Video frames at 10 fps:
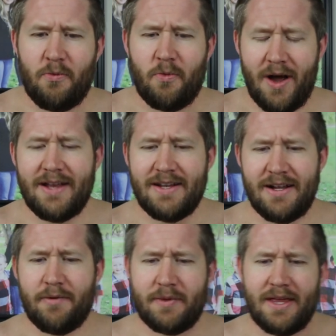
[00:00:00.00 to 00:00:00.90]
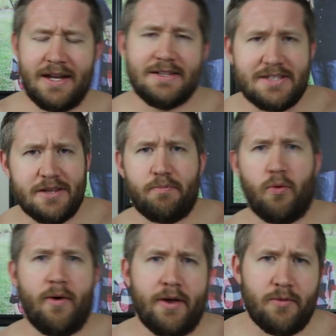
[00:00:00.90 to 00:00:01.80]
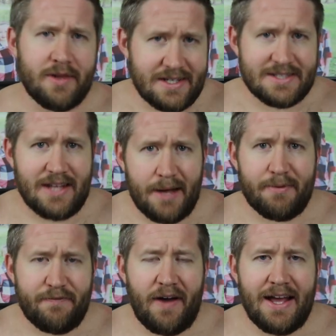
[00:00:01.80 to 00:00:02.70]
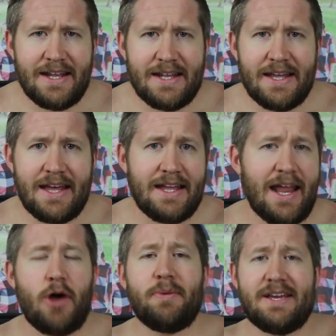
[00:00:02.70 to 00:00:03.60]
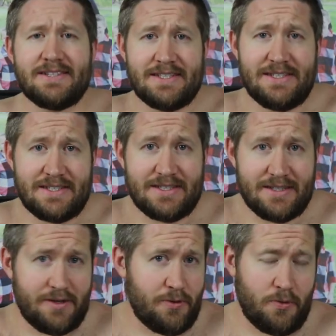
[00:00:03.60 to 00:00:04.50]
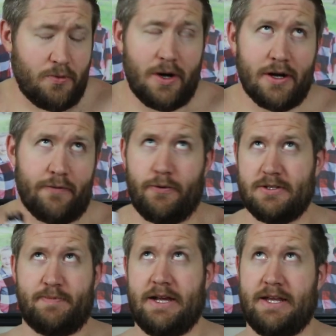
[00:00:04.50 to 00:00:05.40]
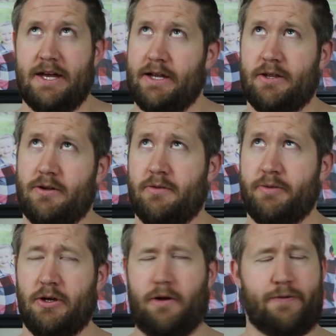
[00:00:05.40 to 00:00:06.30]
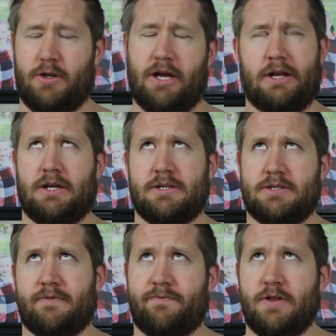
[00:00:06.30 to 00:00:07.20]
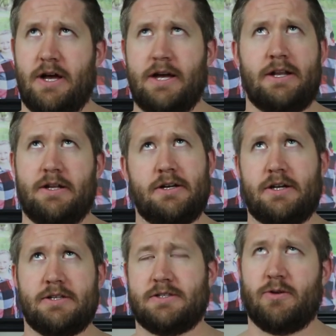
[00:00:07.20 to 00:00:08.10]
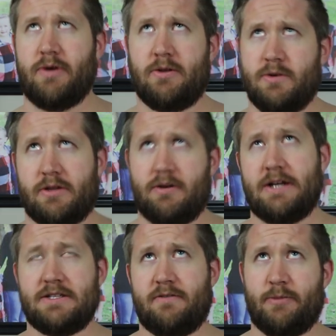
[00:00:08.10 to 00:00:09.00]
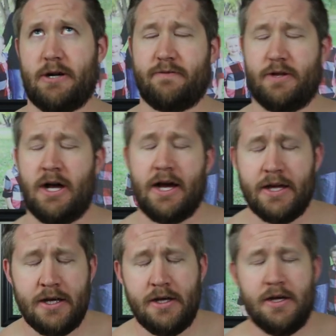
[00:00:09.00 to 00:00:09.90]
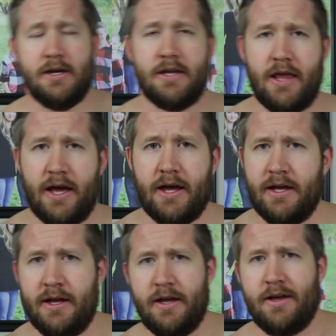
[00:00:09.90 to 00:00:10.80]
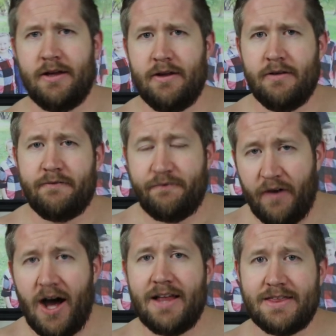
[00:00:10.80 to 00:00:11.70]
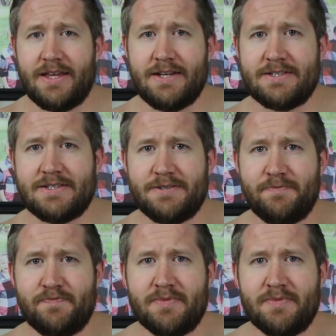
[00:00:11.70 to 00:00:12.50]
winded up getting to the point where they stopped fighting it, and now because these wonderful, spectacular, beautiful ladies flying against the wind with the grace of a butterfly, okay, fought this,